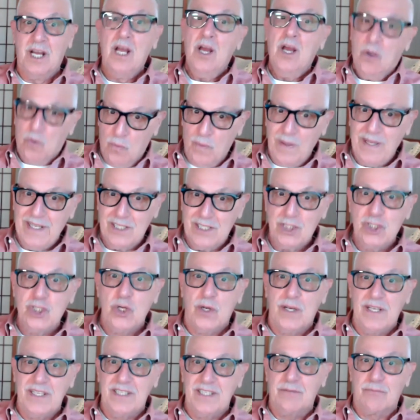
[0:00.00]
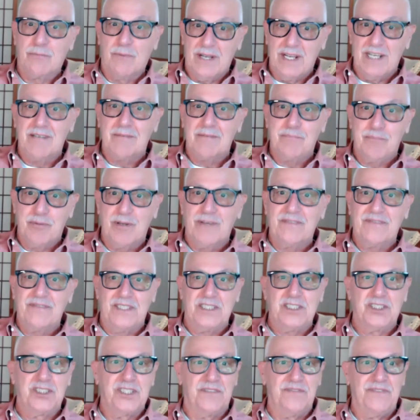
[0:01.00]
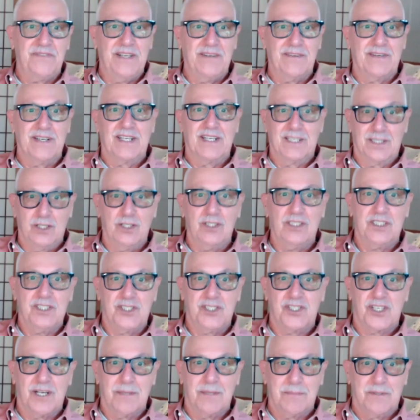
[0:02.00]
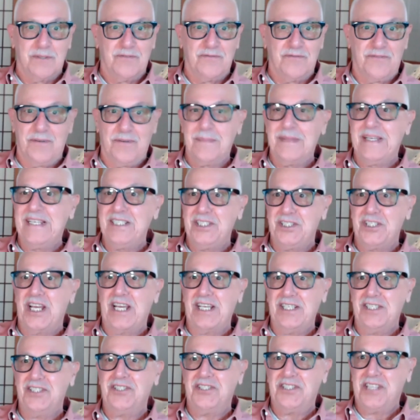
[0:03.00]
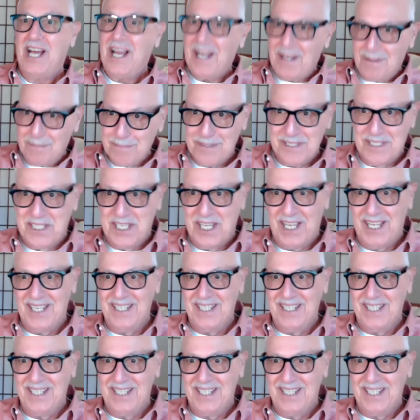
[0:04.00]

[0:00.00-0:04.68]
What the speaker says: we enjoyed the rare privilege of hearing a good sermon from E.J. Stubbs.